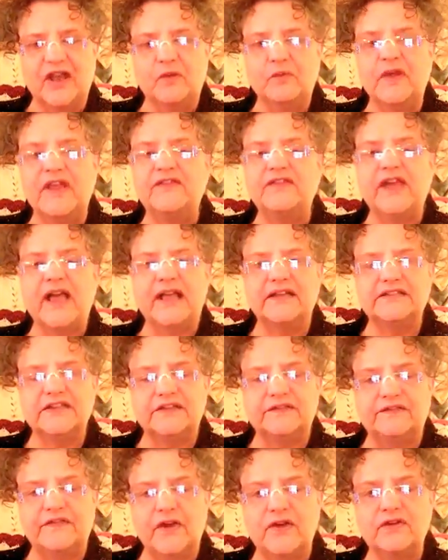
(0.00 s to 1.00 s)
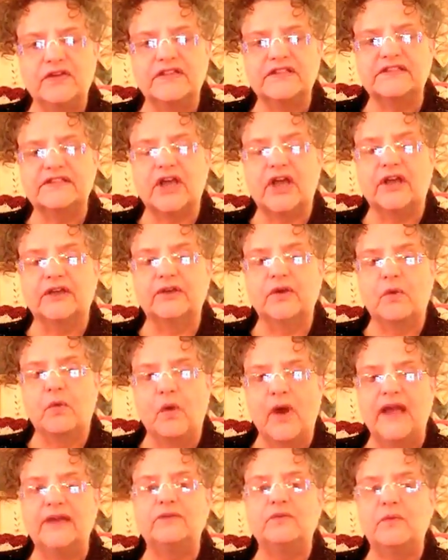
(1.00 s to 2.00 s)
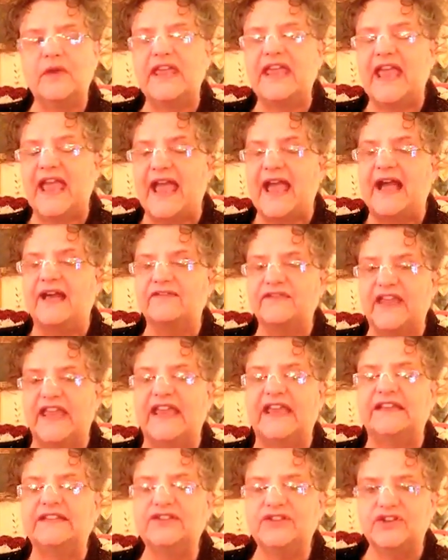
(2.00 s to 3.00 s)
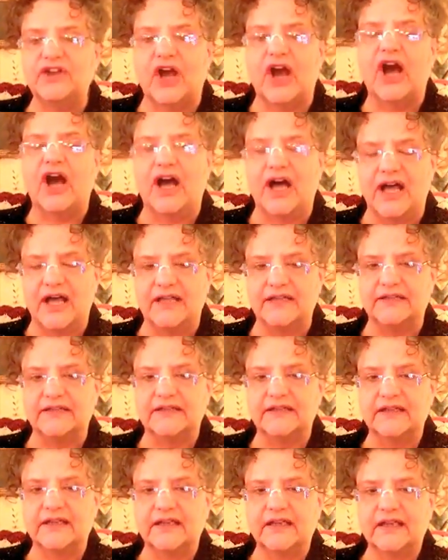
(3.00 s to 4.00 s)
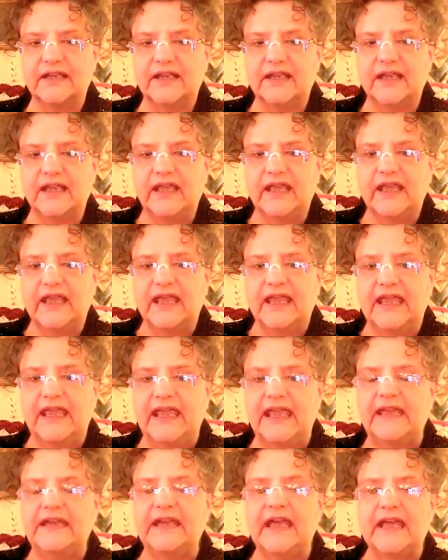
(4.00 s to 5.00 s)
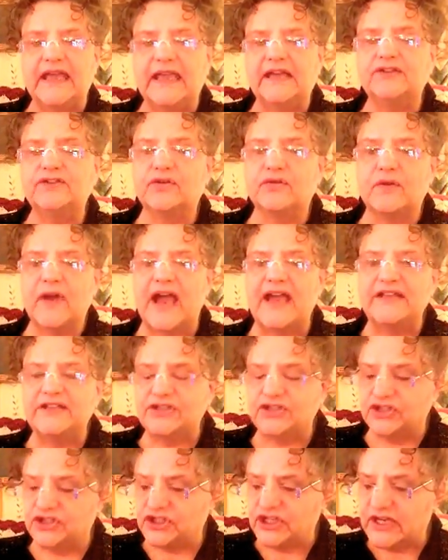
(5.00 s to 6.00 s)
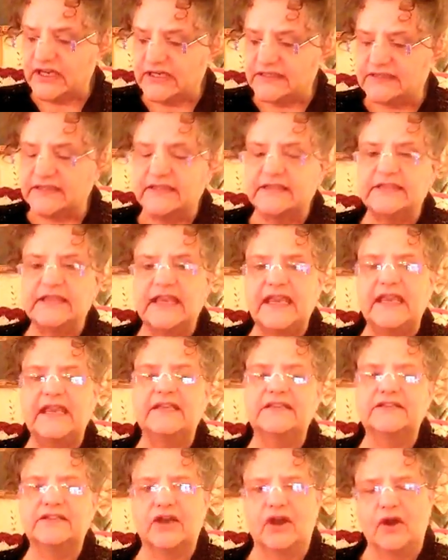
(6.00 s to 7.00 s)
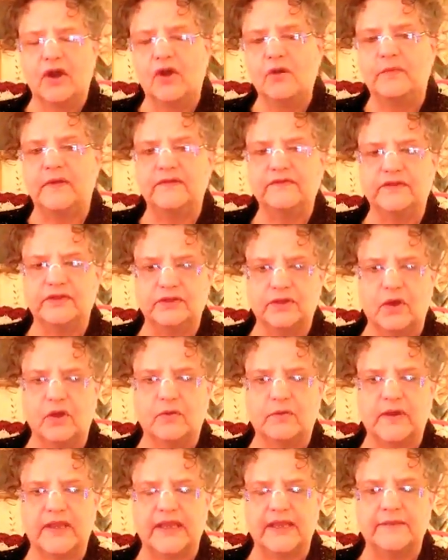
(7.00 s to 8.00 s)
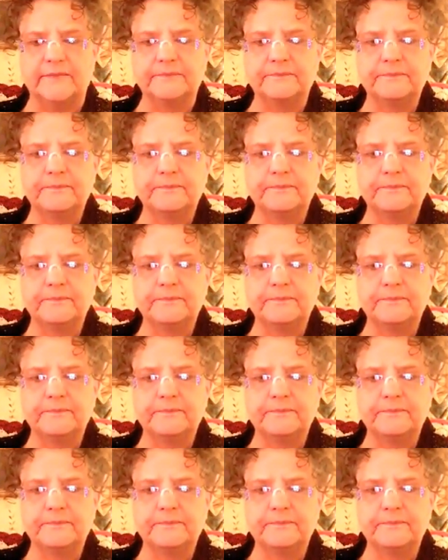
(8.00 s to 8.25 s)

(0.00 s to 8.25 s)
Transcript: We've got to focus on what we have in God. In Christ Jesus, He is the hope of glory.